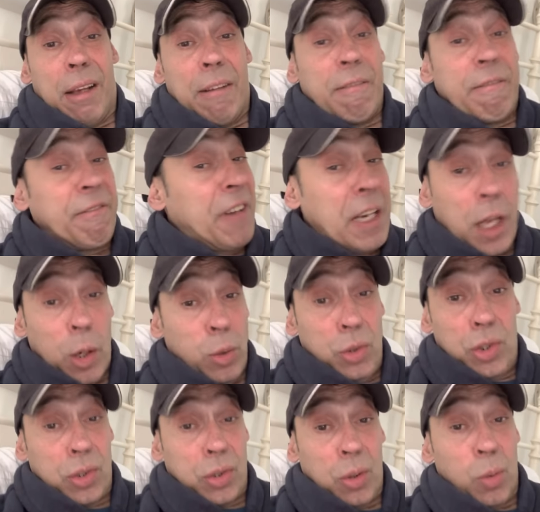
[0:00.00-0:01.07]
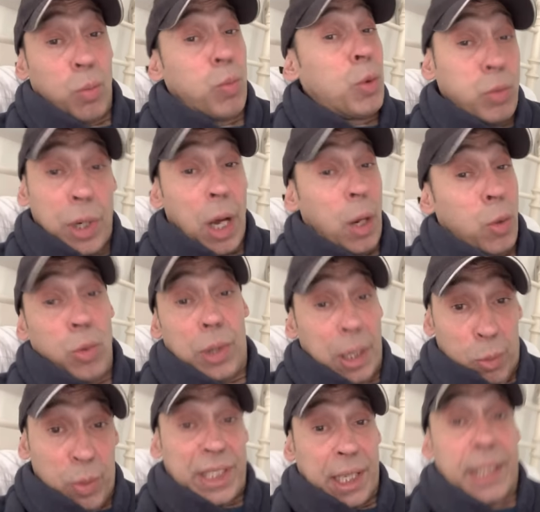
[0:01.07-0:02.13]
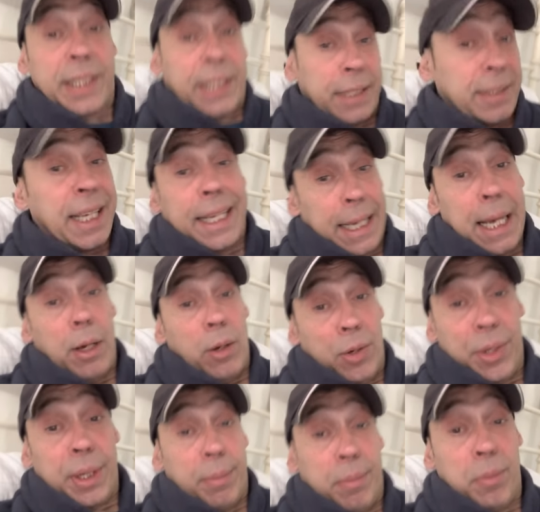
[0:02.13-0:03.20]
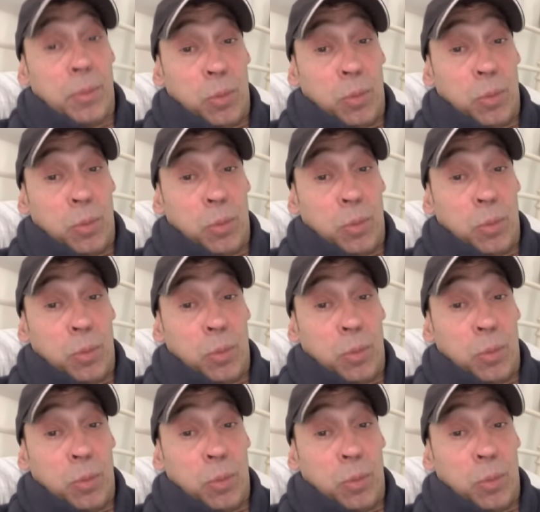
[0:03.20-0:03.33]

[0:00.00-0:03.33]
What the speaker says: Fellows will know, like we said, there's a hit out on him.